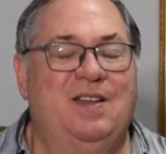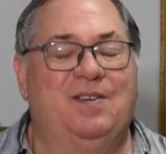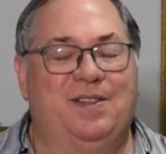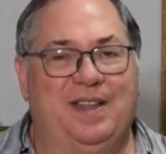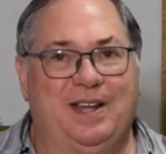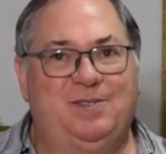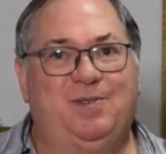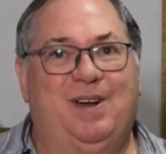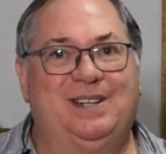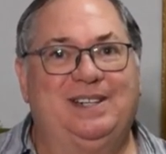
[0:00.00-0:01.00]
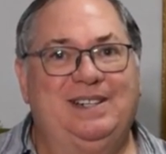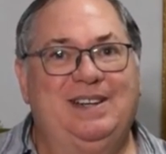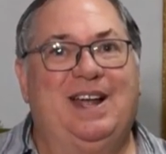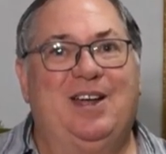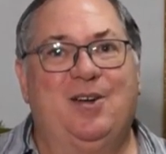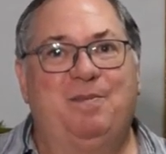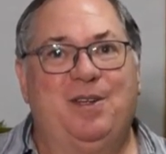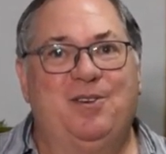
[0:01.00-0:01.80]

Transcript: Well, thanks for watching. I hope you